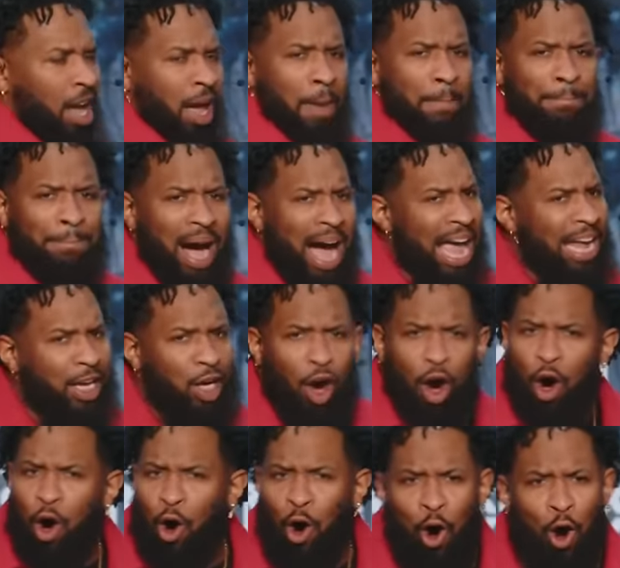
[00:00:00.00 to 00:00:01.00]

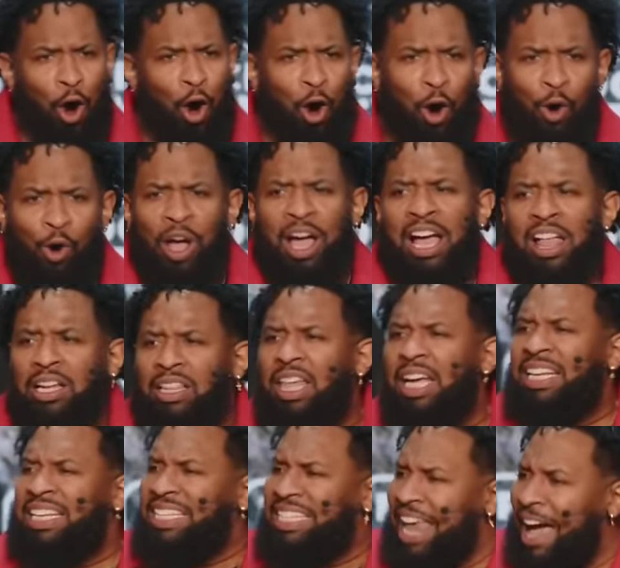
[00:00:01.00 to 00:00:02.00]
Michael,
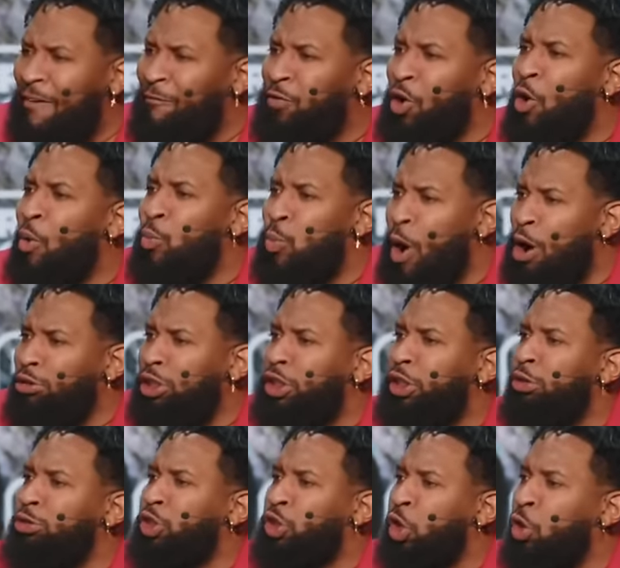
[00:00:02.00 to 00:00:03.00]
the devil wants
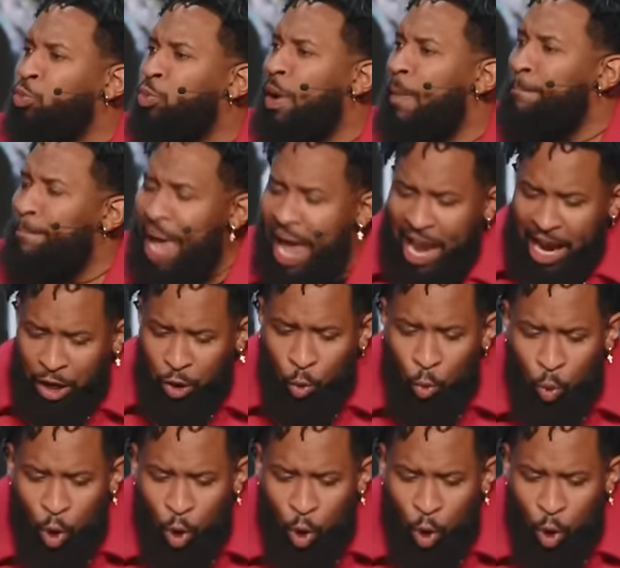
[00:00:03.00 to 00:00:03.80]
you to remain